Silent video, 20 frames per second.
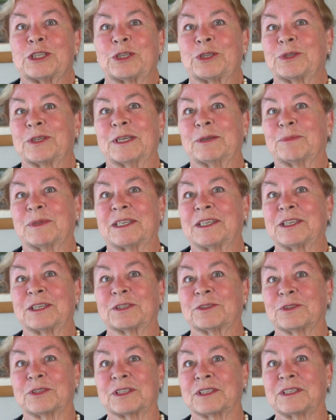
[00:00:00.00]
to him until
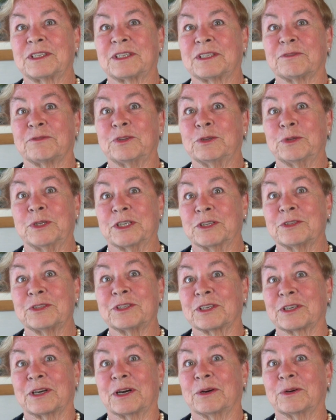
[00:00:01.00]
just a few years
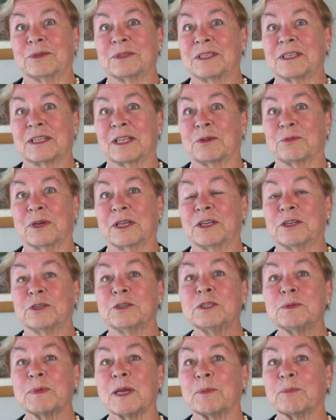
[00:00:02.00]
ago, until I read a
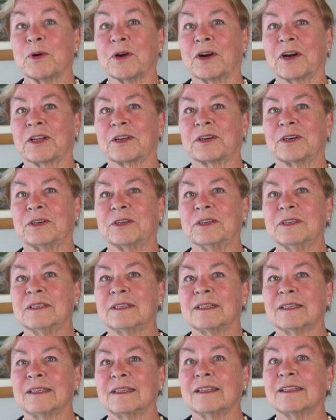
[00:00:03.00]
newspaper article
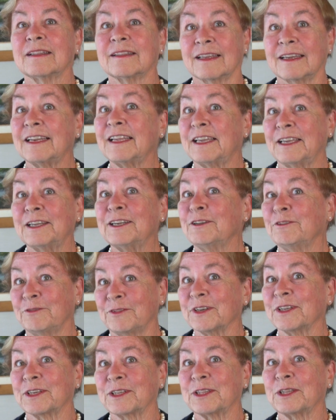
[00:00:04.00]
that he had
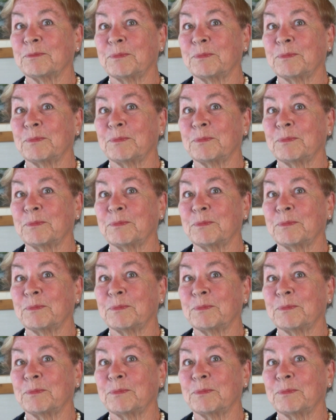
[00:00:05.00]
invented the